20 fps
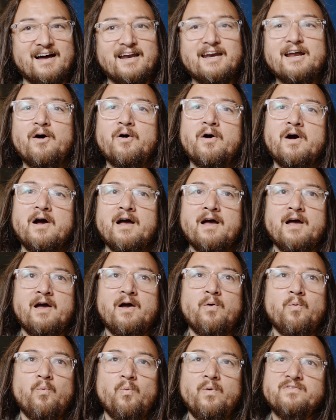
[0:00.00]
Now,
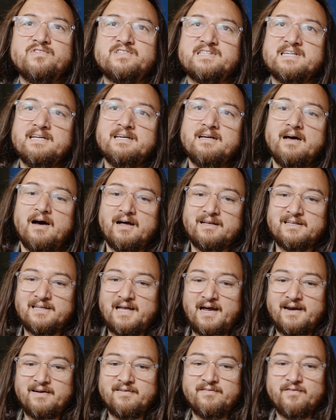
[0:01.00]
We've seen a lot of